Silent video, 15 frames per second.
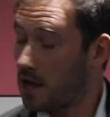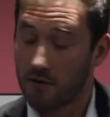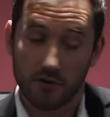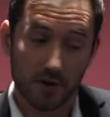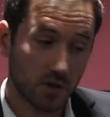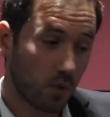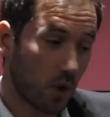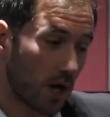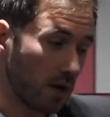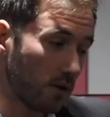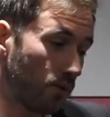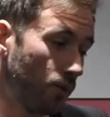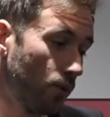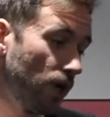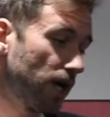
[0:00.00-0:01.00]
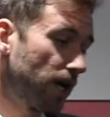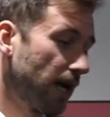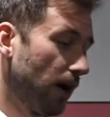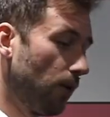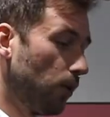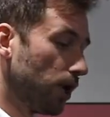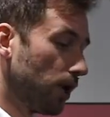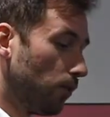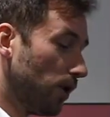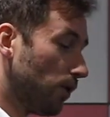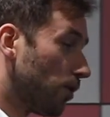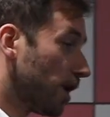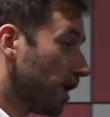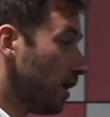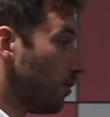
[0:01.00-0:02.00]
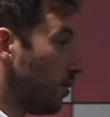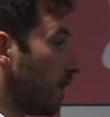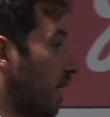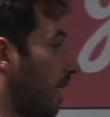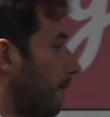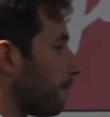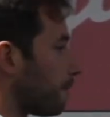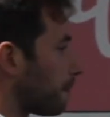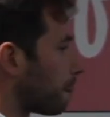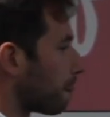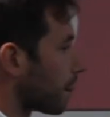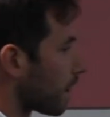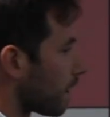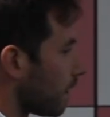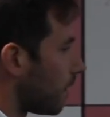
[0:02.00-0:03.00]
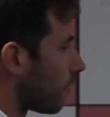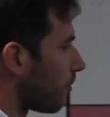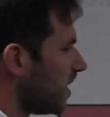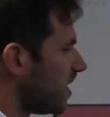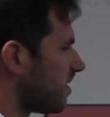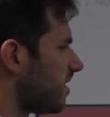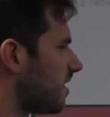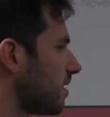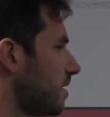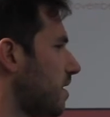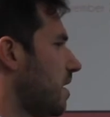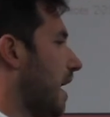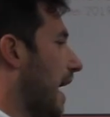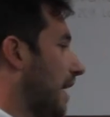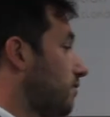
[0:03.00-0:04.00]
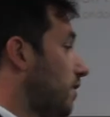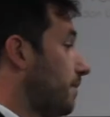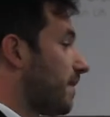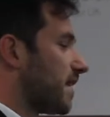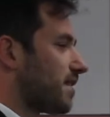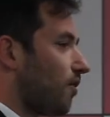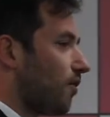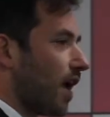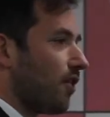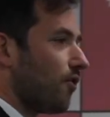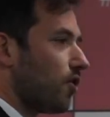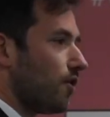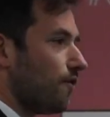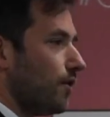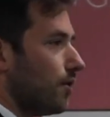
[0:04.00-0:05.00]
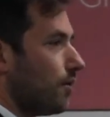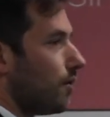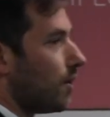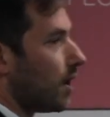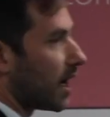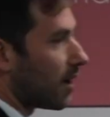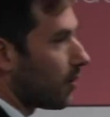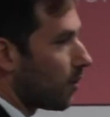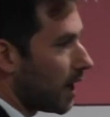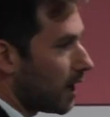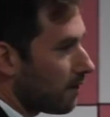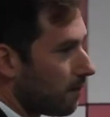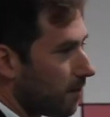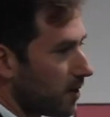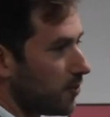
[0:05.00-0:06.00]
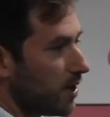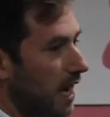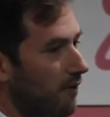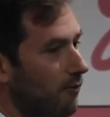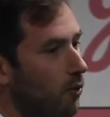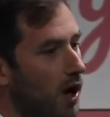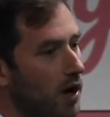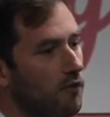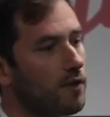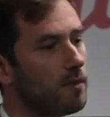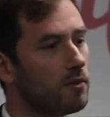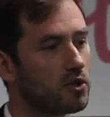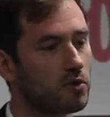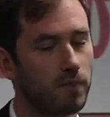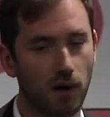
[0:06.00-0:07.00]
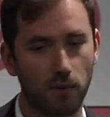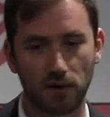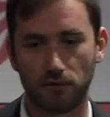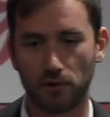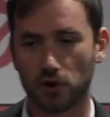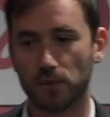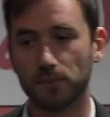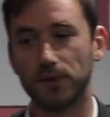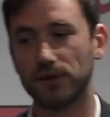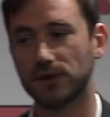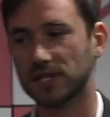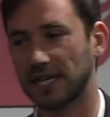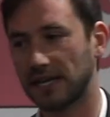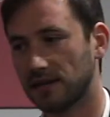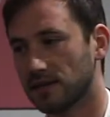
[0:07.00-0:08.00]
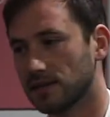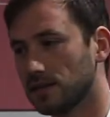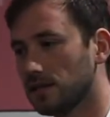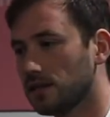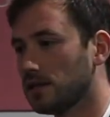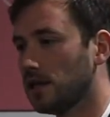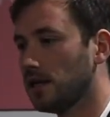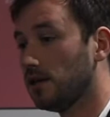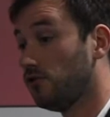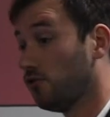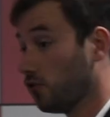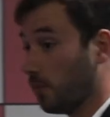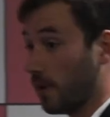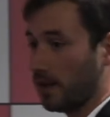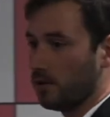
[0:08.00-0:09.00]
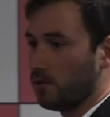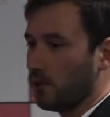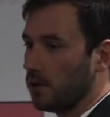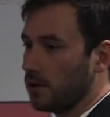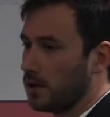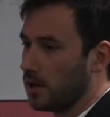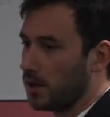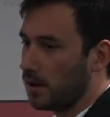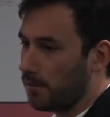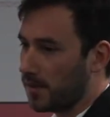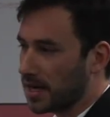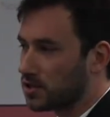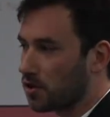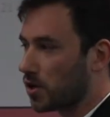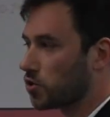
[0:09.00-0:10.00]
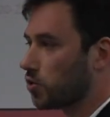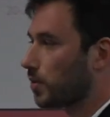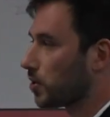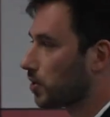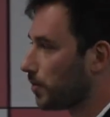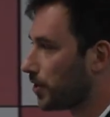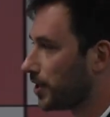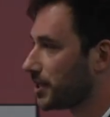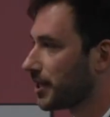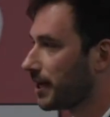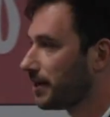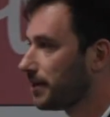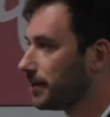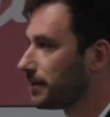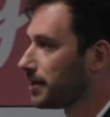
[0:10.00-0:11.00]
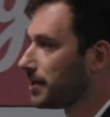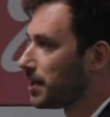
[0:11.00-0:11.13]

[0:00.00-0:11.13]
First one, we're working with research. Actually, in Barcelona, I don't know if you are aware of, but we have one of the most powerful computer centers in Europe and the world, Barcelona Supercomputing Center,